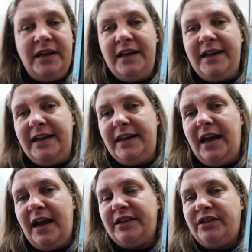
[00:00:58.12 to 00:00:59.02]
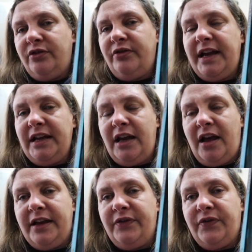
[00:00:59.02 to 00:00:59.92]
He has to create a
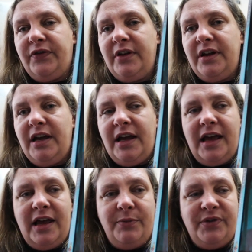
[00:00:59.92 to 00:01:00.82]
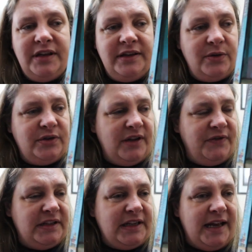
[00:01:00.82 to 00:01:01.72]
life within those
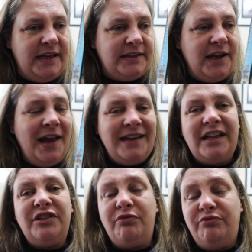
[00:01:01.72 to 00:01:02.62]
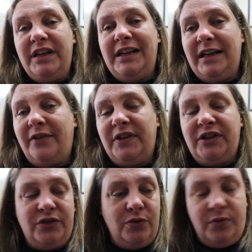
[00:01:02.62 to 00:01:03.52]
7 days. It's actually a really lovely
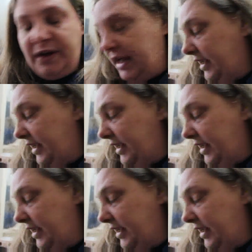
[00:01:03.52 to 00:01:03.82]
story,